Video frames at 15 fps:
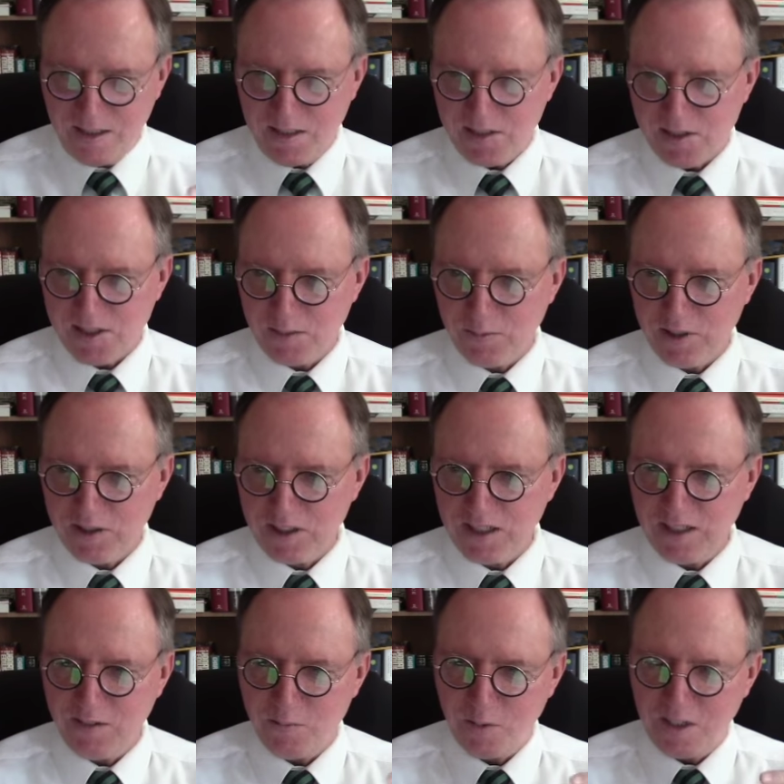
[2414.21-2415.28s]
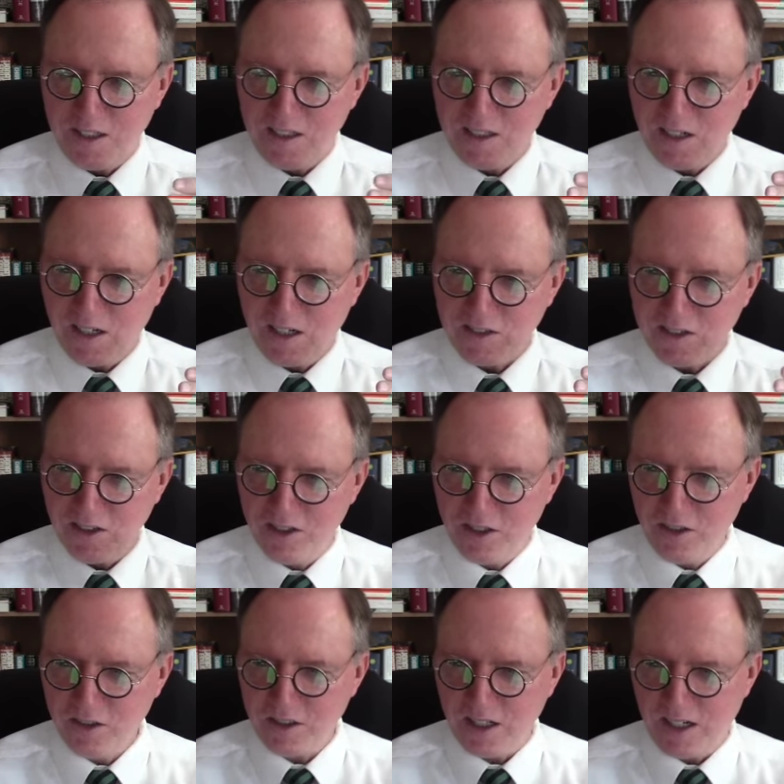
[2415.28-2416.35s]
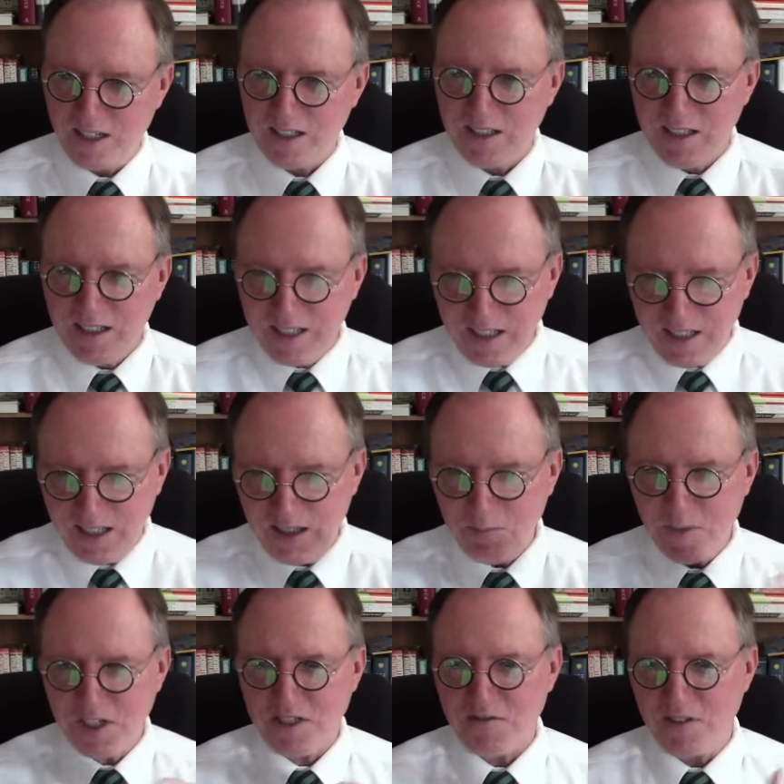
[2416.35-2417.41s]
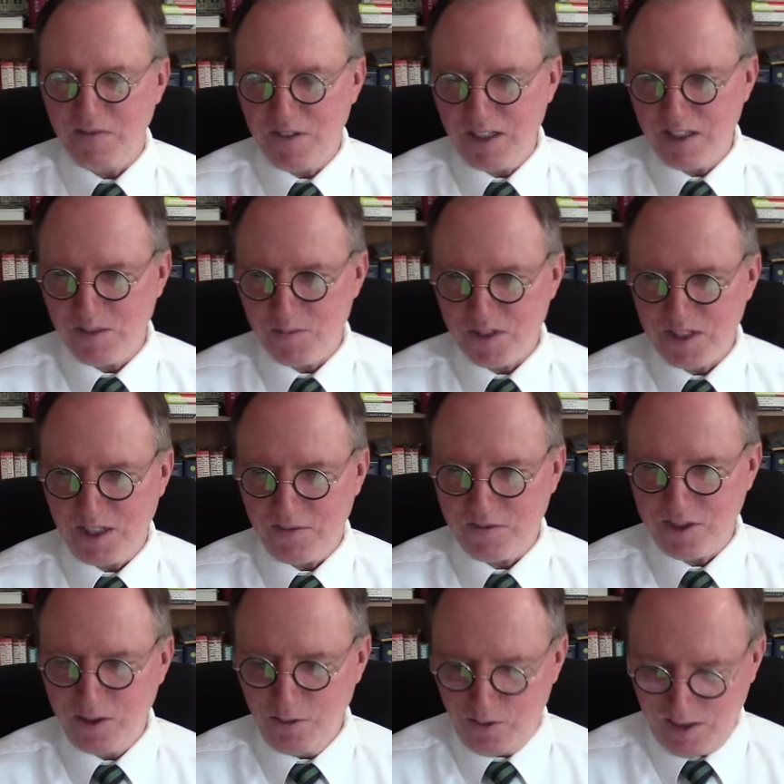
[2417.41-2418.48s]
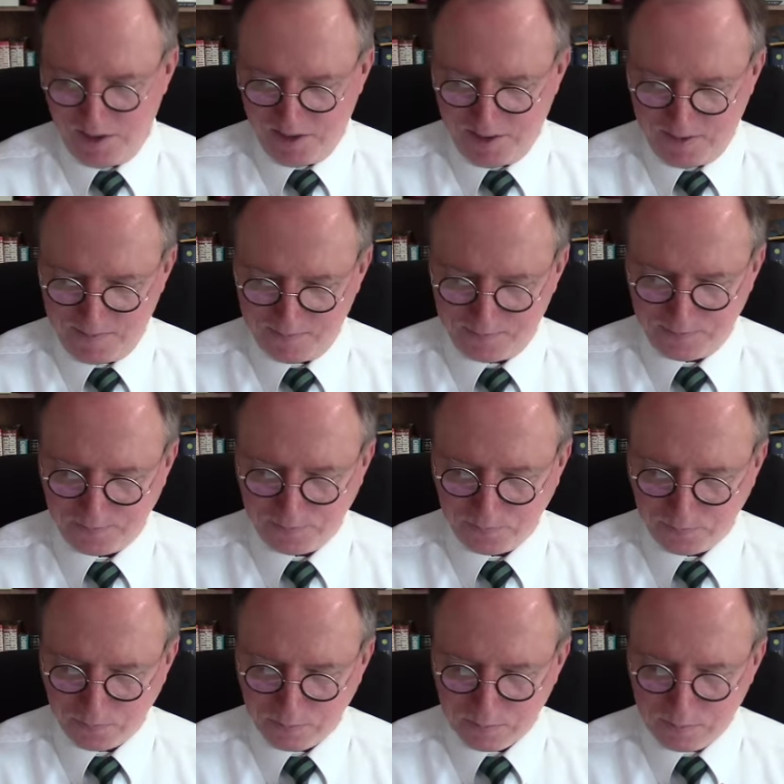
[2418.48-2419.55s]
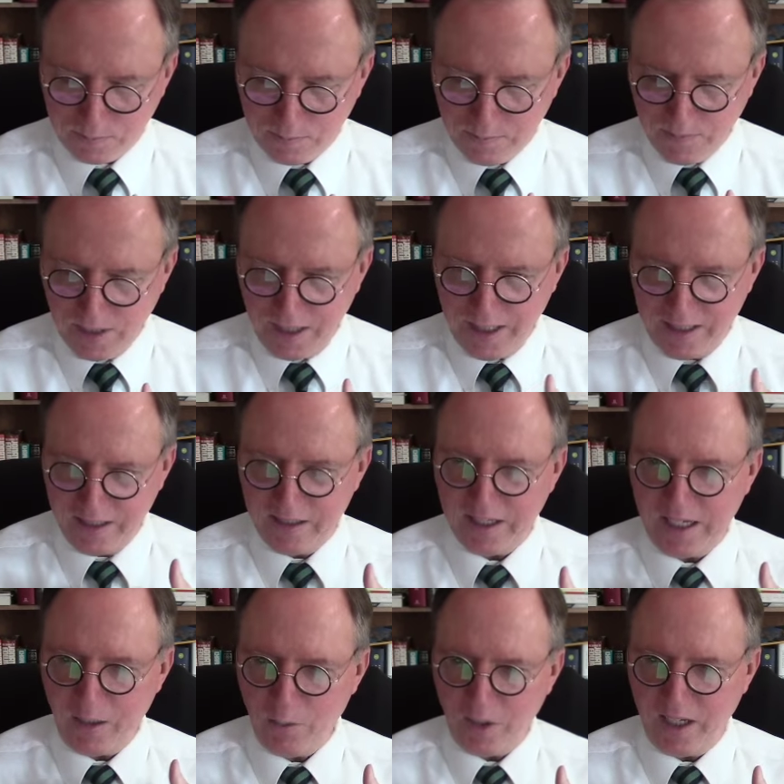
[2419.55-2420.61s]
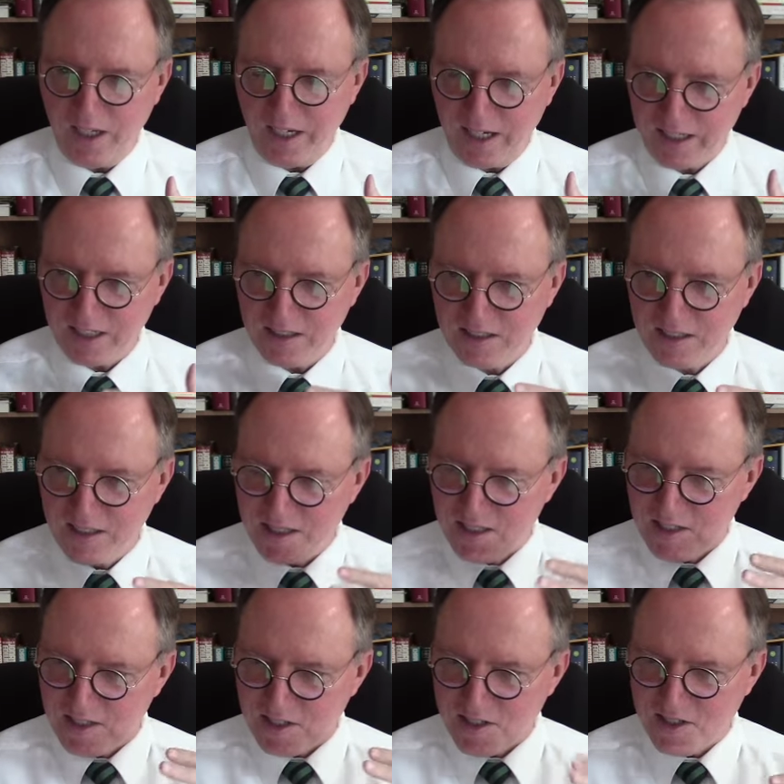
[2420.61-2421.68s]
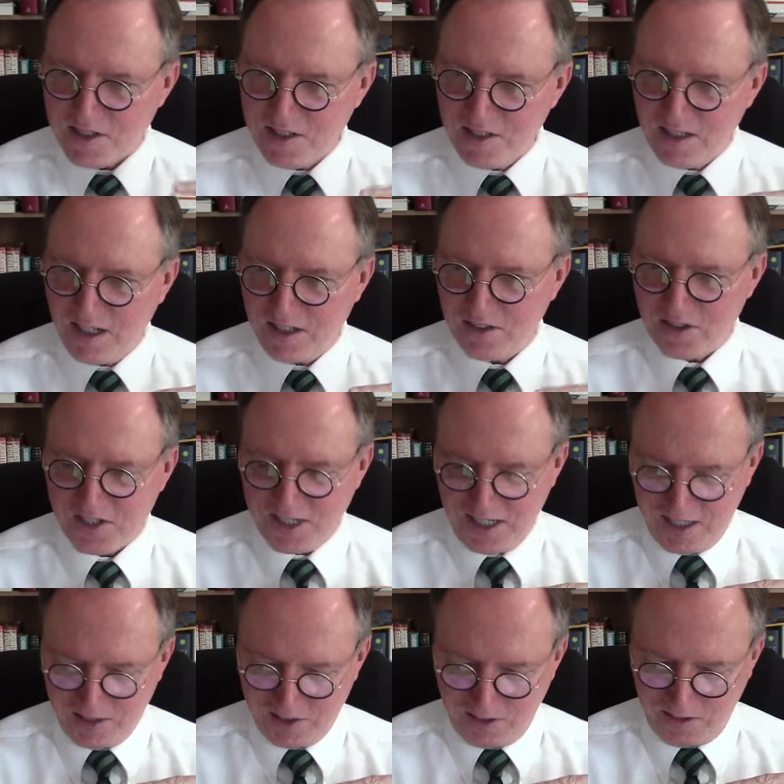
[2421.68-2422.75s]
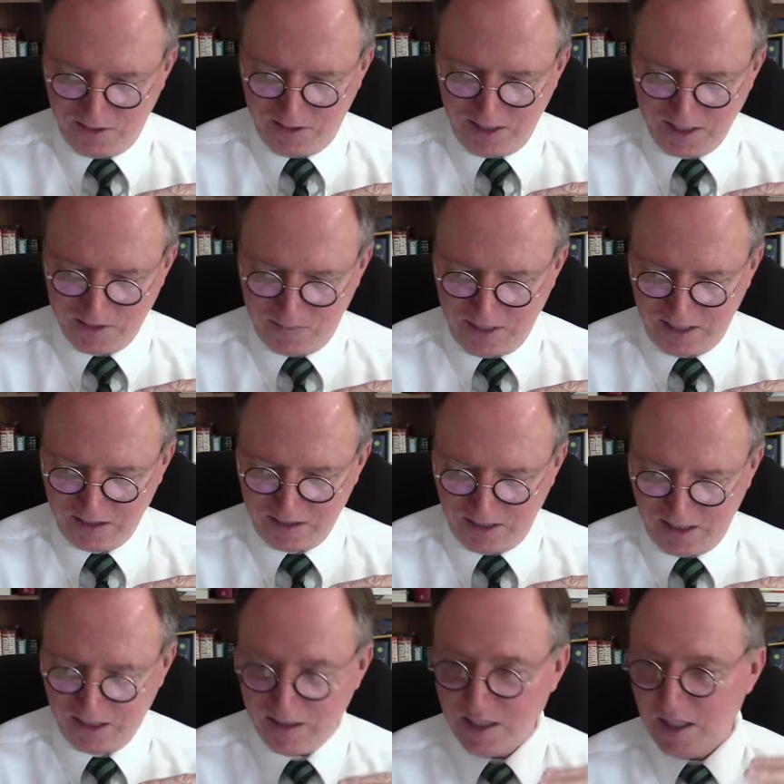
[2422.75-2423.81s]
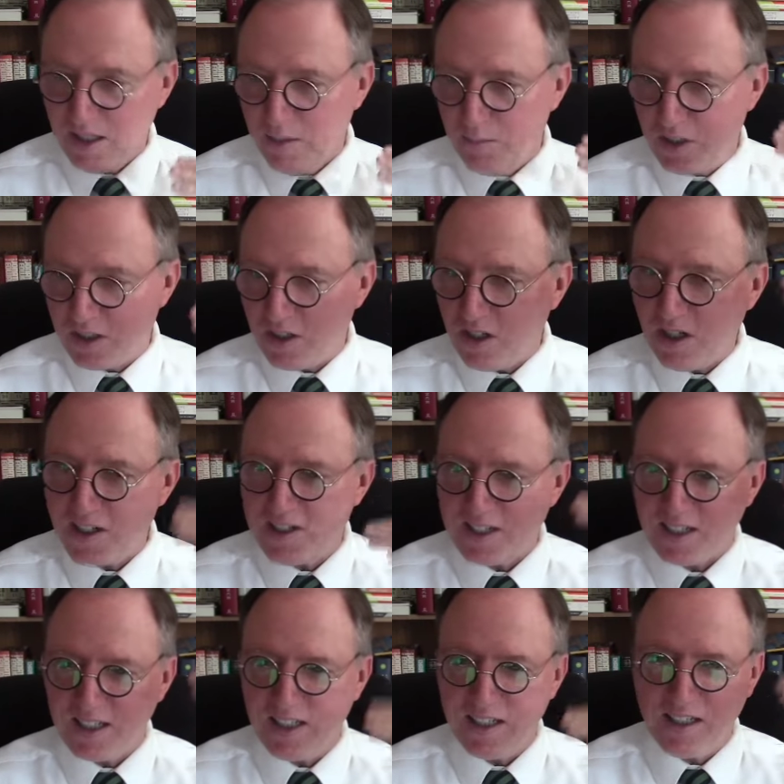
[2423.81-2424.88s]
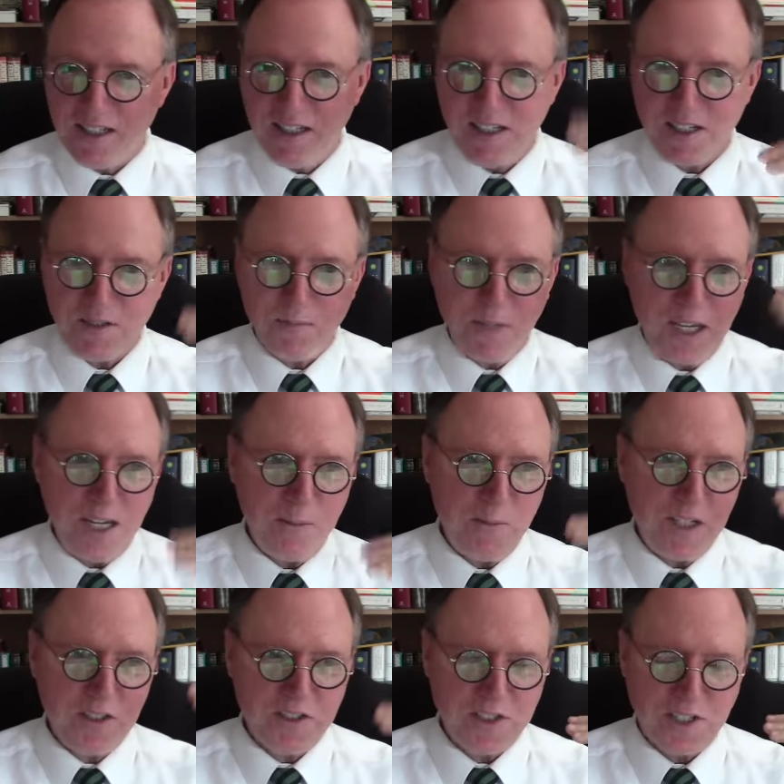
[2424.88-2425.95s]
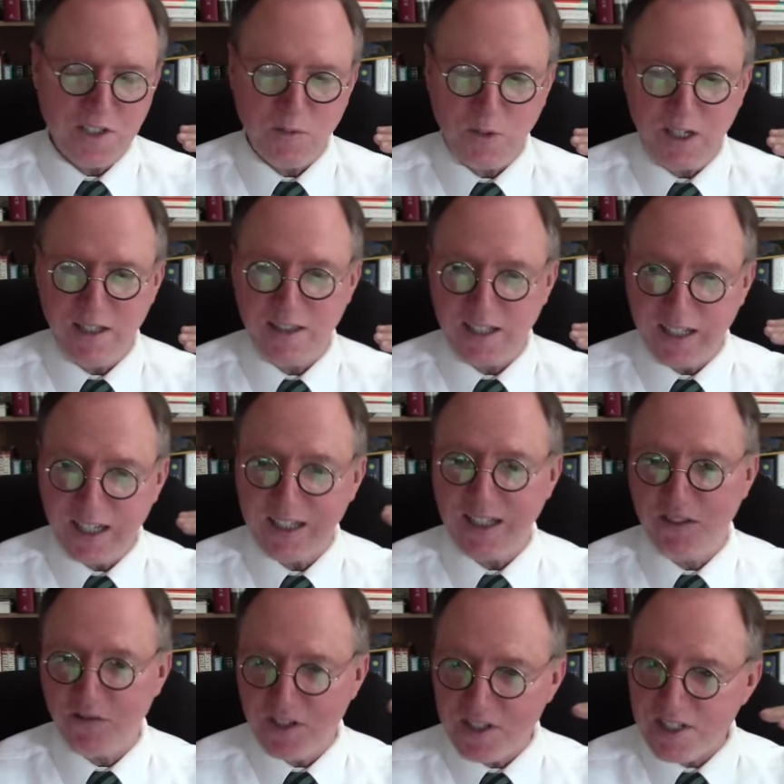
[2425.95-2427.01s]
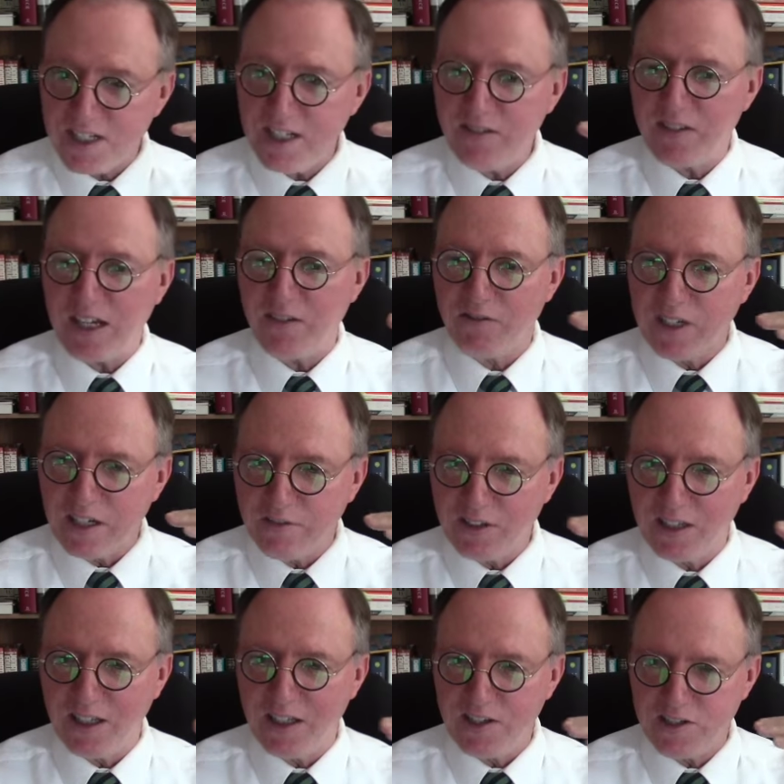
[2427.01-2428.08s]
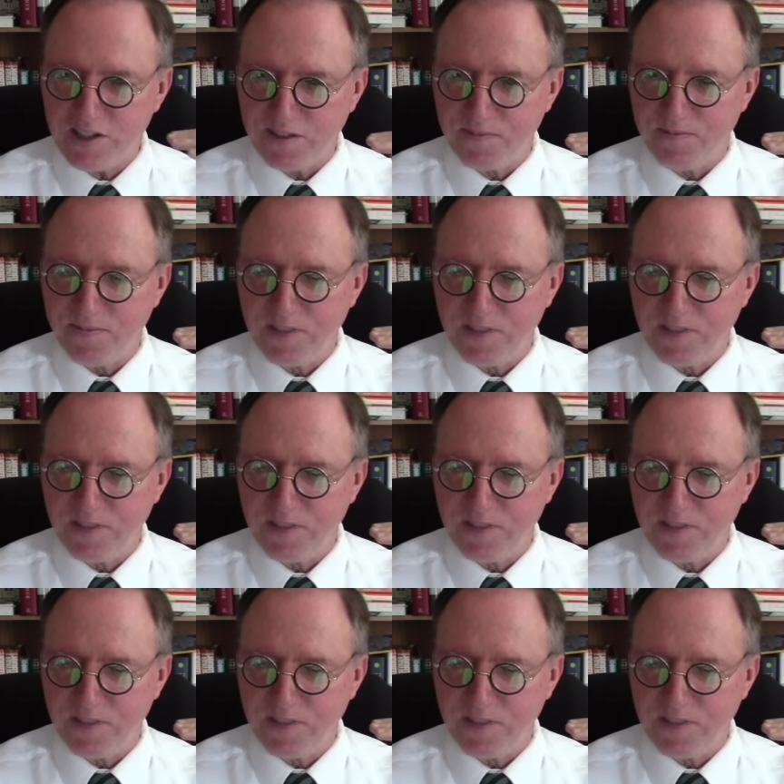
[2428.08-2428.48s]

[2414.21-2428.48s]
Similarly, if we are to know God, He must reveal Himself to us. And in that way, I can understand certain things about God, because, again, He has made me in such a way that I can receive that revelation